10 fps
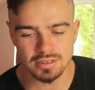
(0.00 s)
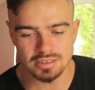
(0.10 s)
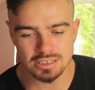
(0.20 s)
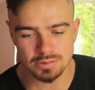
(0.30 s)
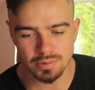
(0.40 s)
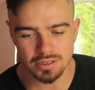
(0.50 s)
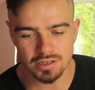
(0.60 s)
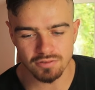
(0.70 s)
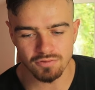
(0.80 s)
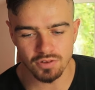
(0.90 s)
in
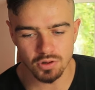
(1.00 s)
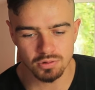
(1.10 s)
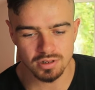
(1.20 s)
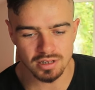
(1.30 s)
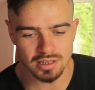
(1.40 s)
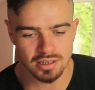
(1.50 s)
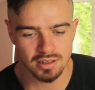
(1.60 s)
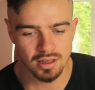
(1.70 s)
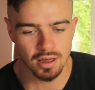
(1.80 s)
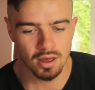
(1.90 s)
speaking fluently